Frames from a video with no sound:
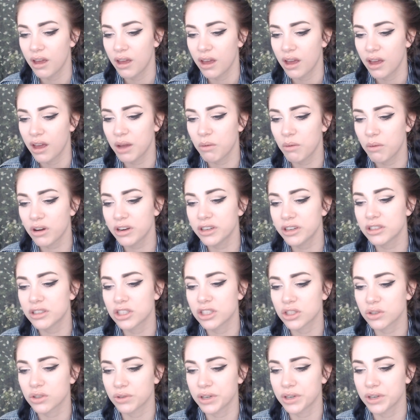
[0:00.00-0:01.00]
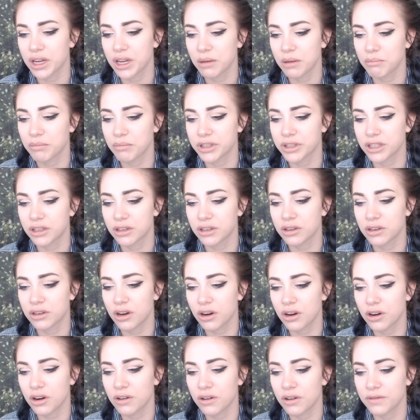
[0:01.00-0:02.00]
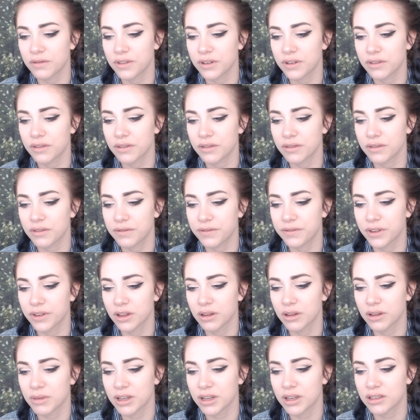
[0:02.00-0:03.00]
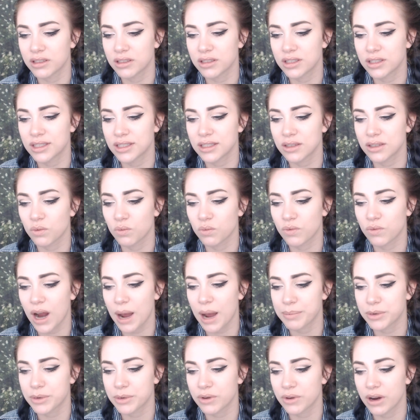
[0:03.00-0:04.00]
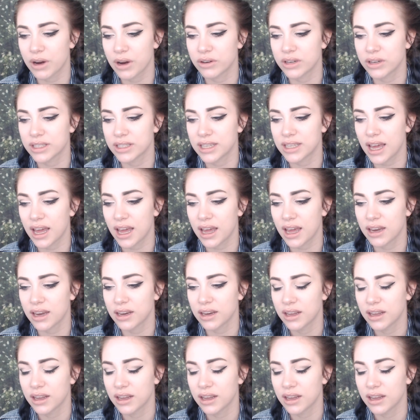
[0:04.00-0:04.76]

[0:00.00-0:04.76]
He wanted to scream, but the nerve filaments wrapped around his head